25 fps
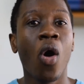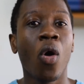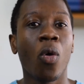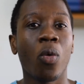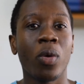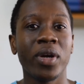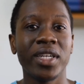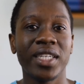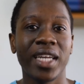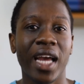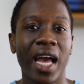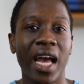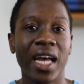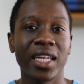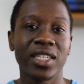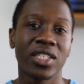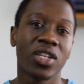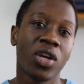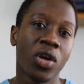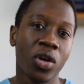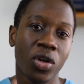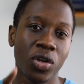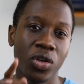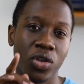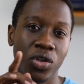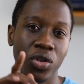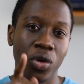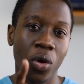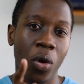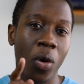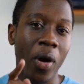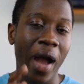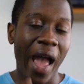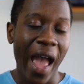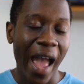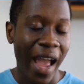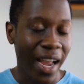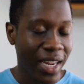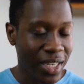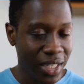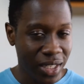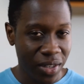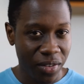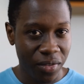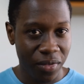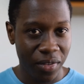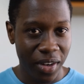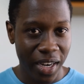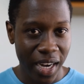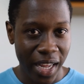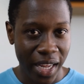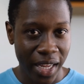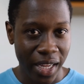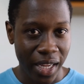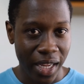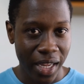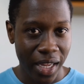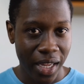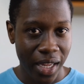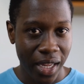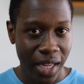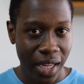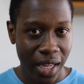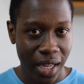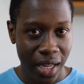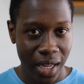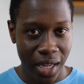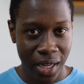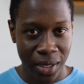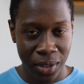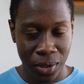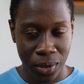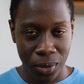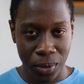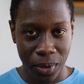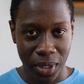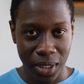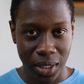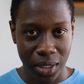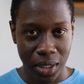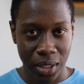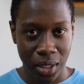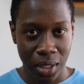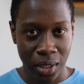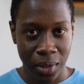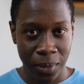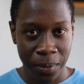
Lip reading: which has your active link into it.